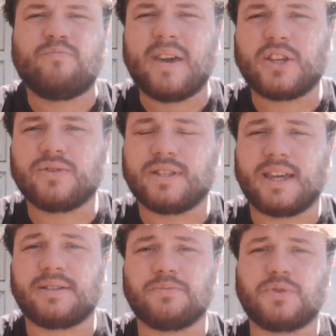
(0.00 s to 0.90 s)
make sure to
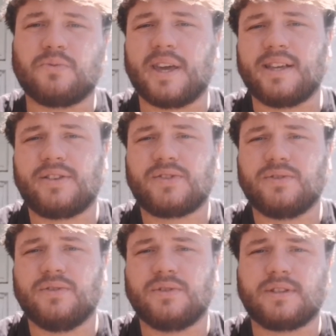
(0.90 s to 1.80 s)
take some sweets
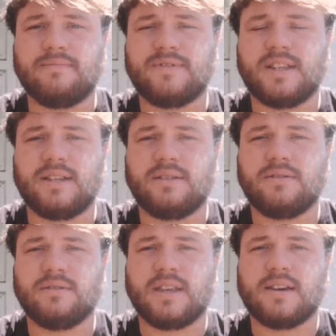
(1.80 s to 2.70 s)
or something
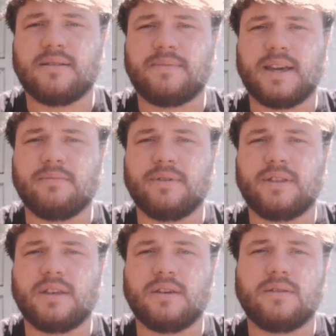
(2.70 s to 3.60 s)
on the airplane
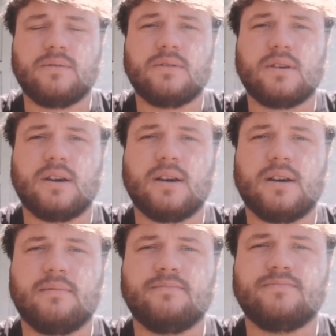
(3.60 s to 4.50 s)
with you.
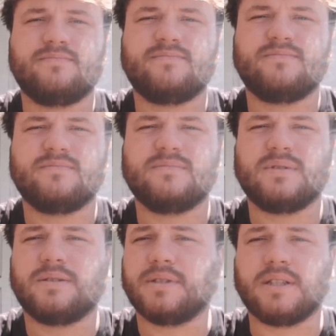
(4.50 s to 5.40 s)
I
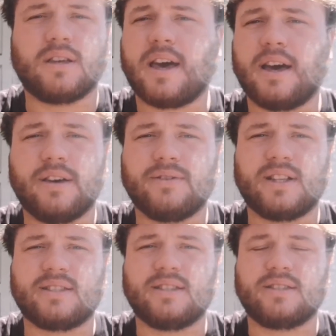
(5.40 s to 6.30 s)
mean, the air
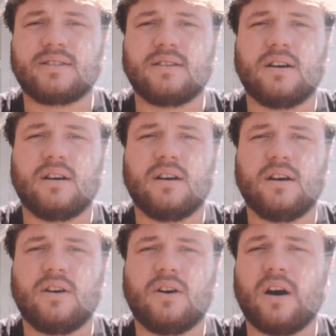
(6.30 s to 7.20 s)
hostesses
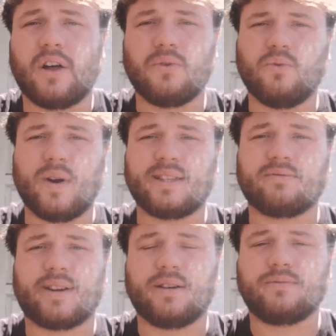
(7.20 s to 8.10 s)
aren't always
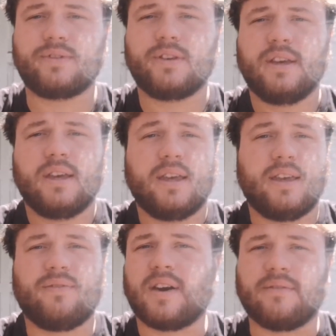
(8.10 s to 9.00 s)
around.
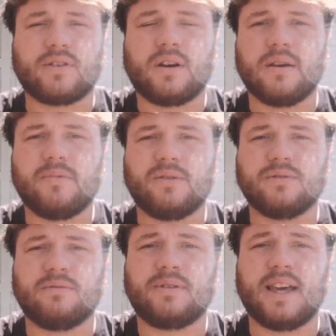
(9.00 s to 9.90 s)
If you're having a hypo
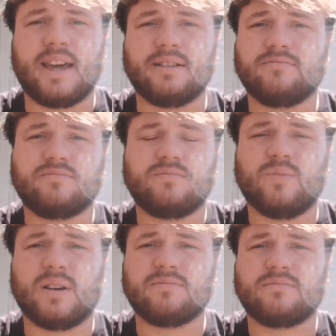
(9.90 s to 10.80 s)
on the plane,
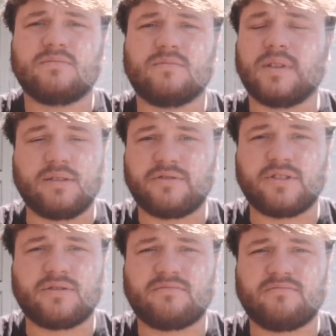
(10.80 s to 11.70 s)
well, that's
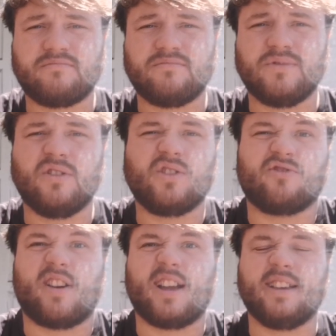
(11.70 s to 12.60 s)
just not
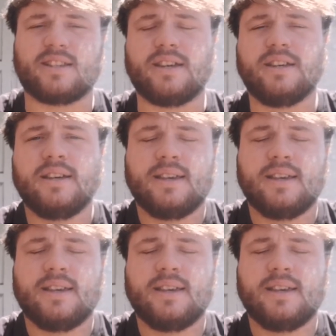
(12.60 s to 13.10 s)
great, is it?